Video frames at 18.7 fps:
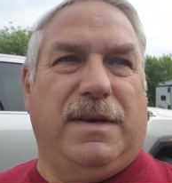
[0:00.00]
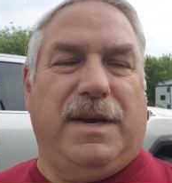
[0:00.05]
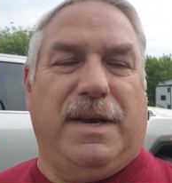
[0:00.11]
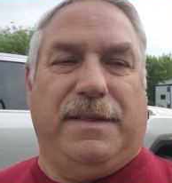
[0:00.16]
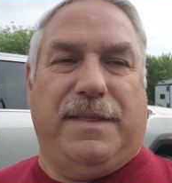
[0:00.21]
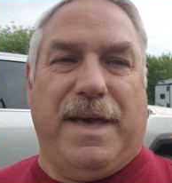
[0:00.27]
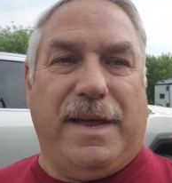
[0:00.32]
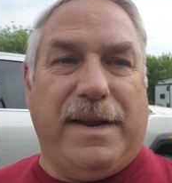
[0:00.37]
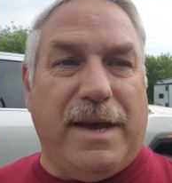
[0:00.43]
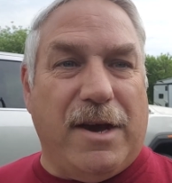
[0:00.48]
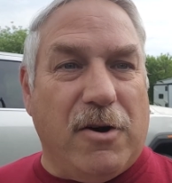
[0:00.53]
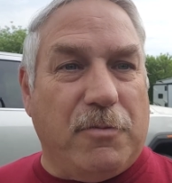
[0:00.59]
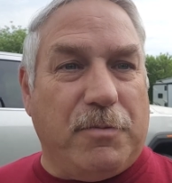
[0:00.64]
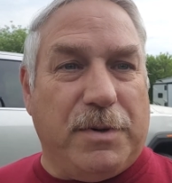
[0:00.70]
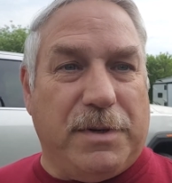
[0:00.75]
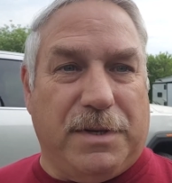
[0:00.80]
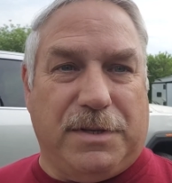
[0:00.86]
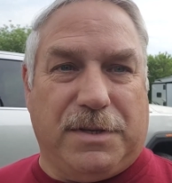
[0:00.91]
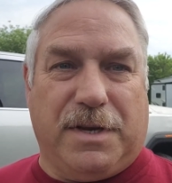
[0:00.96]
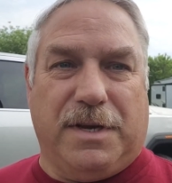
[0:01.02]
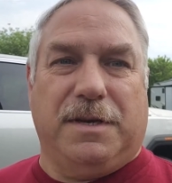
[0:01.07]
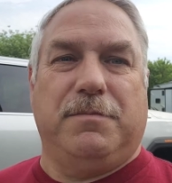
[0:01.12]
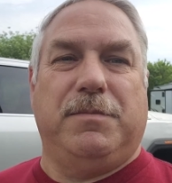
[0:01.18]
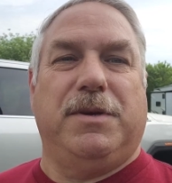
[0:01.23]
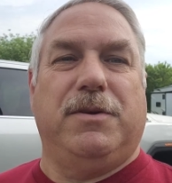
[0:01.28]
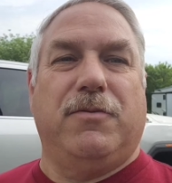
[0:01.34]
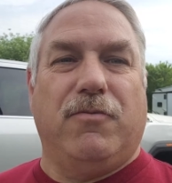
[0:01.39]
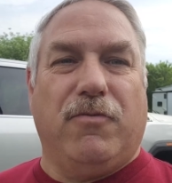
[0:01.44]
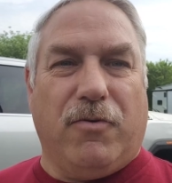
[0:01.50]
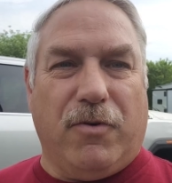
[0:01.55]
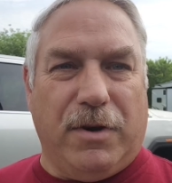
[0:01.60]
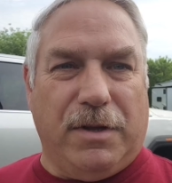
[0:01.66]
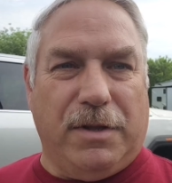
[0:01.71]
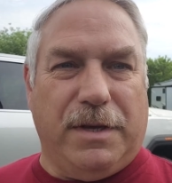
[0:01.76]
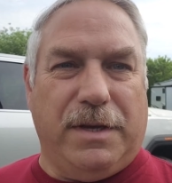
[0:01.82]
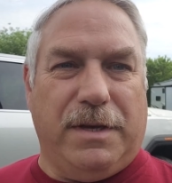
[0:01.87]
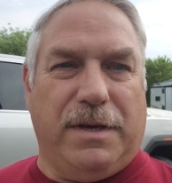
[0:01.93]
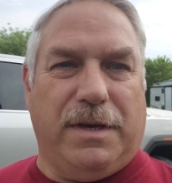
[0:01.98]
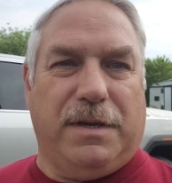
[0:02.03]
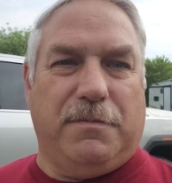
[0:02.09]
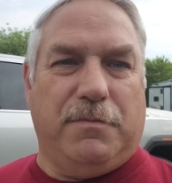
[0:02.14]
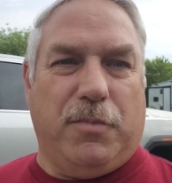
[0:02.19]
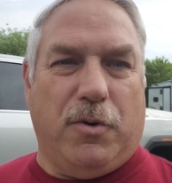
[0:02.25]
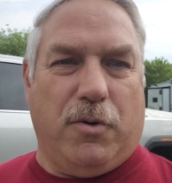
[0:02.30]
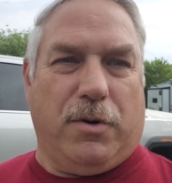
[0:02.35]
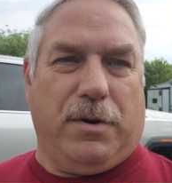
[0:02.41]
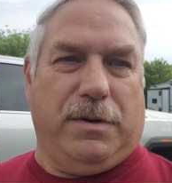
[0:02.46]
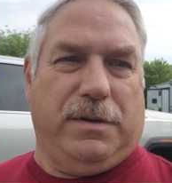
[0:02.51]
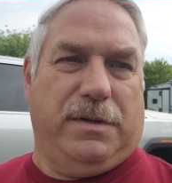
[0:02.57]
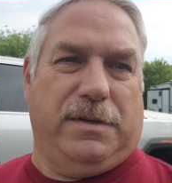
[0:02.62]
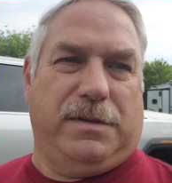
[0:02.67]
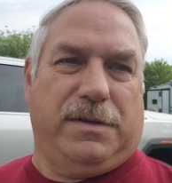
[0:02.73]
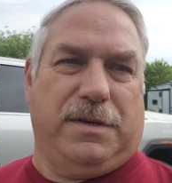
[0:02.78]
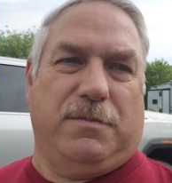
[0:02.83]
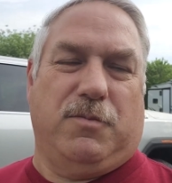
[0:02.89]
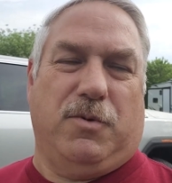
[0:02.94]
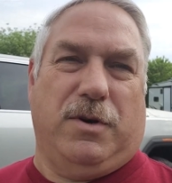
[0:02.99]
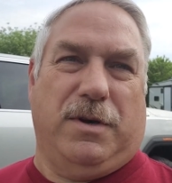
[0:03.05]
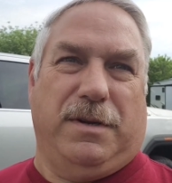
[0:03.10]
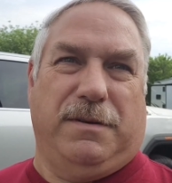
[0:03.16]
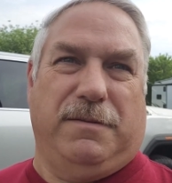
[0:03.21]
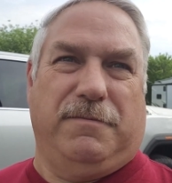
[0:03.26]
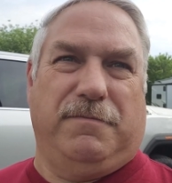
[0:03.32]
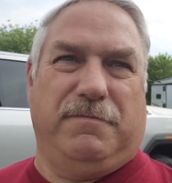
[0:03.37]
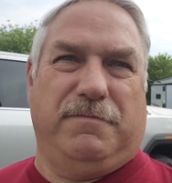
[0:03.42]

And that helping is going to be really important to someone.